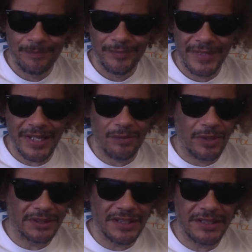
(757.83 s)
And
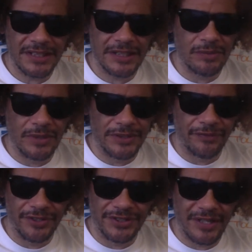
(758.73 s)
what they did was,
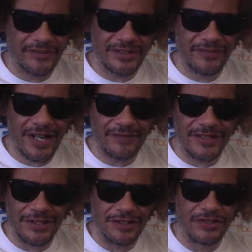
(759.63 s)
for 75
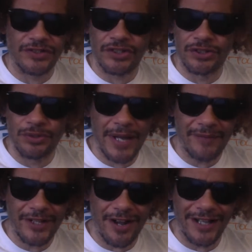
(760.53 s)
years, you have
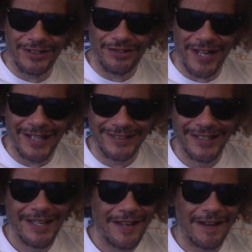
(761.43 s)
a contract,
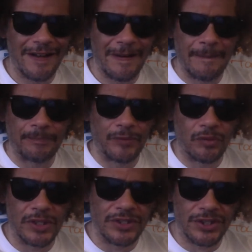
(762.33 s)

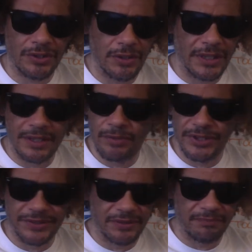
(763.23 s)
which it
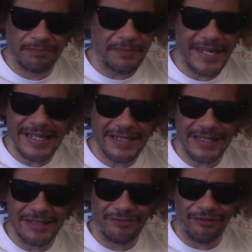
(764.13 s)
was made
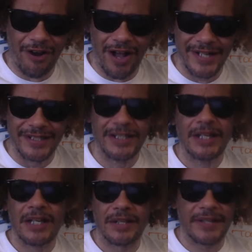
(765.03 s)
in fraud,
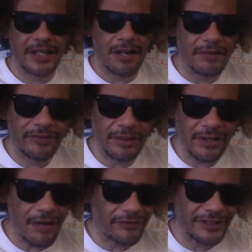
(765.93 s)
that
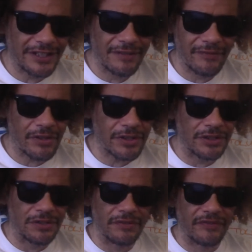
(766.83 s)
unlawfully converted
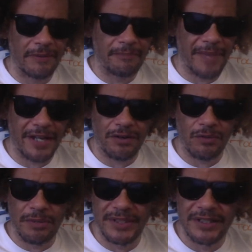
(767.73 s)
you from man or
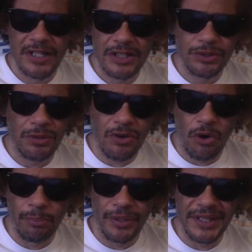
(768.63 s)
woman to a
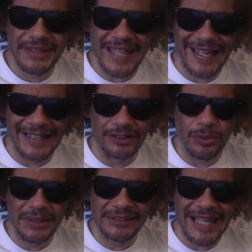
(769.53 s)
corporate thing,
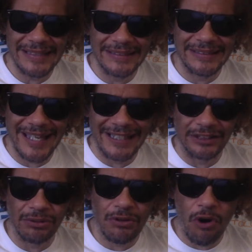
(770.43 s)
to a dead thing,
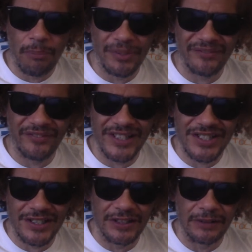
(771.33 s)
to a corporate
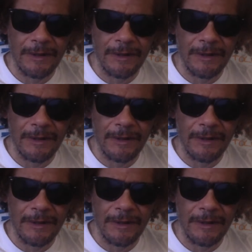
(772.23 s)
fiction.